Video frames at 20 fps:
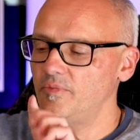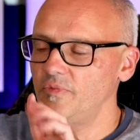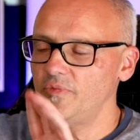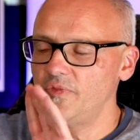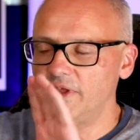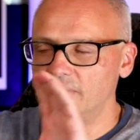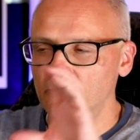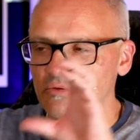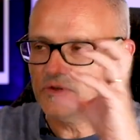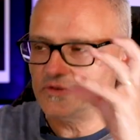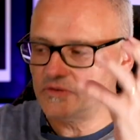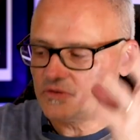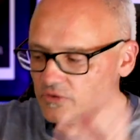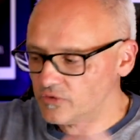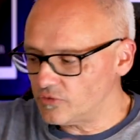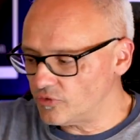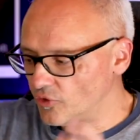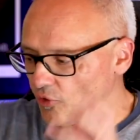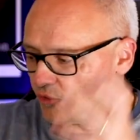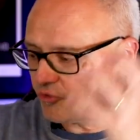There is
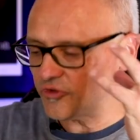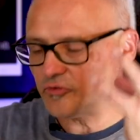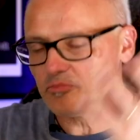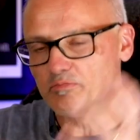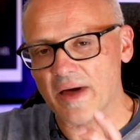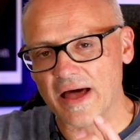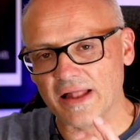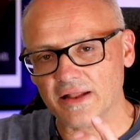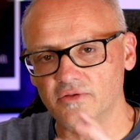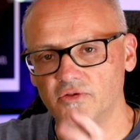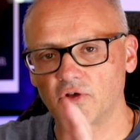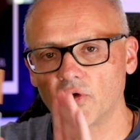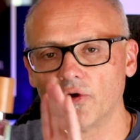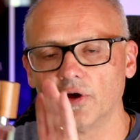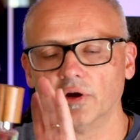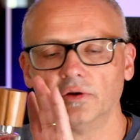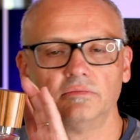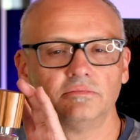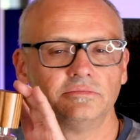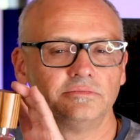all this balance
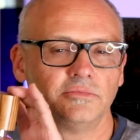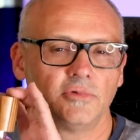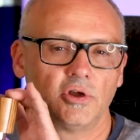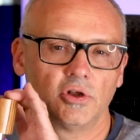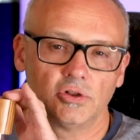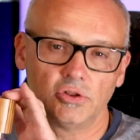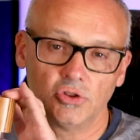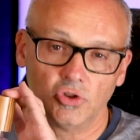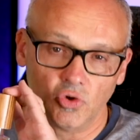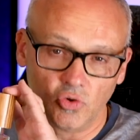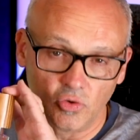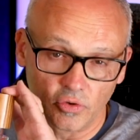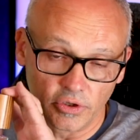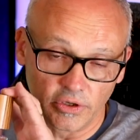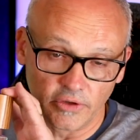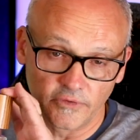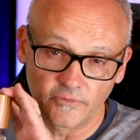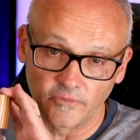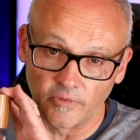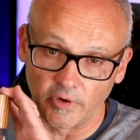going on.
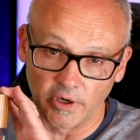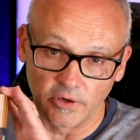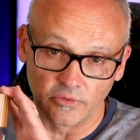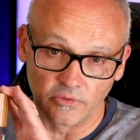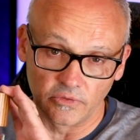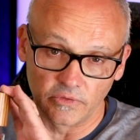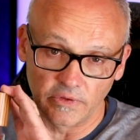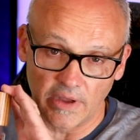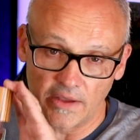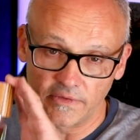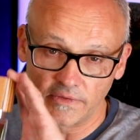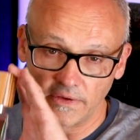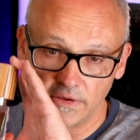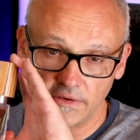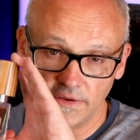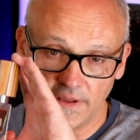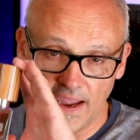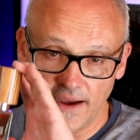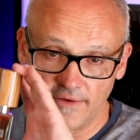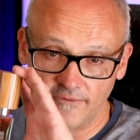Glorious fragrance. As a
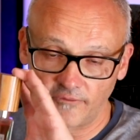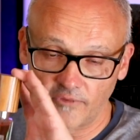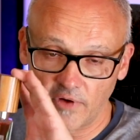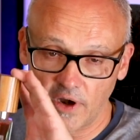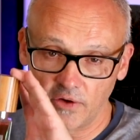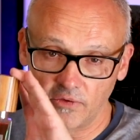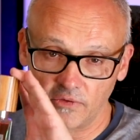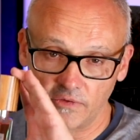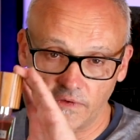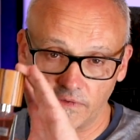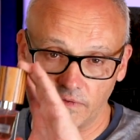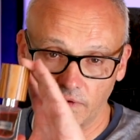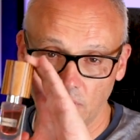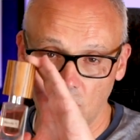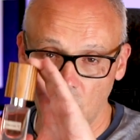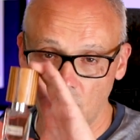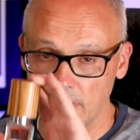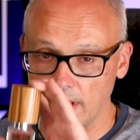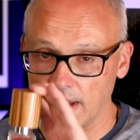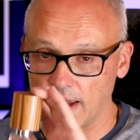date fragrance, as a
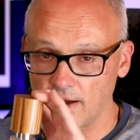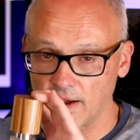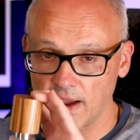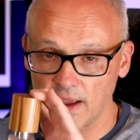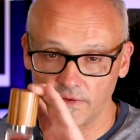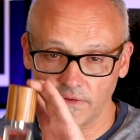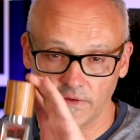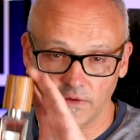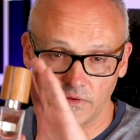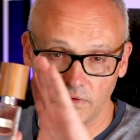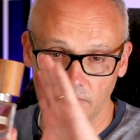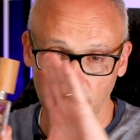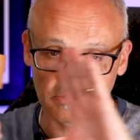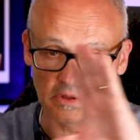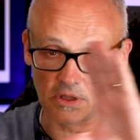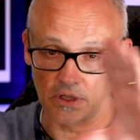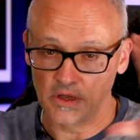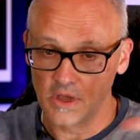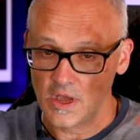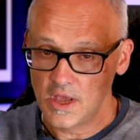going out, as a
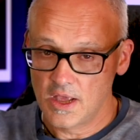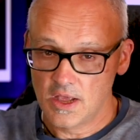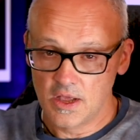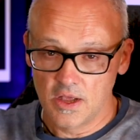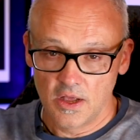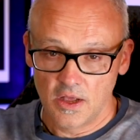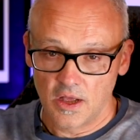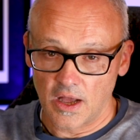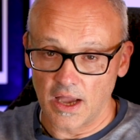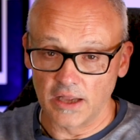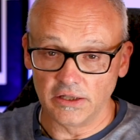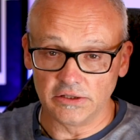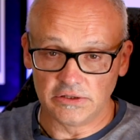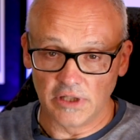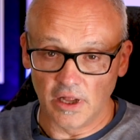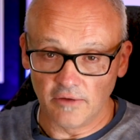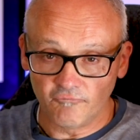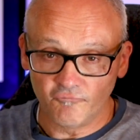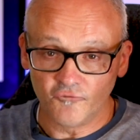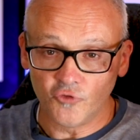just a I
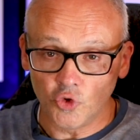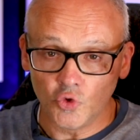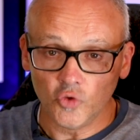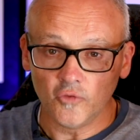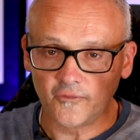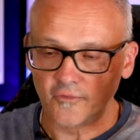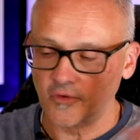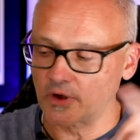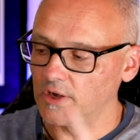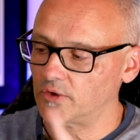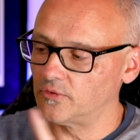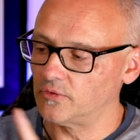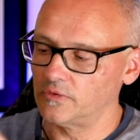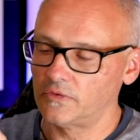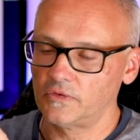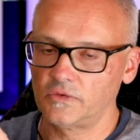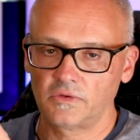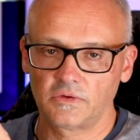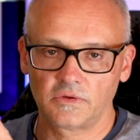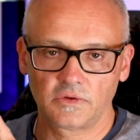love you
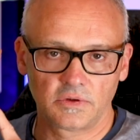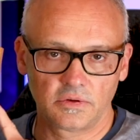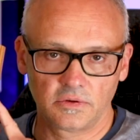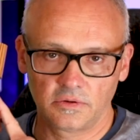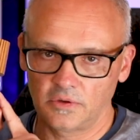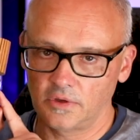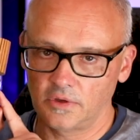fragrance,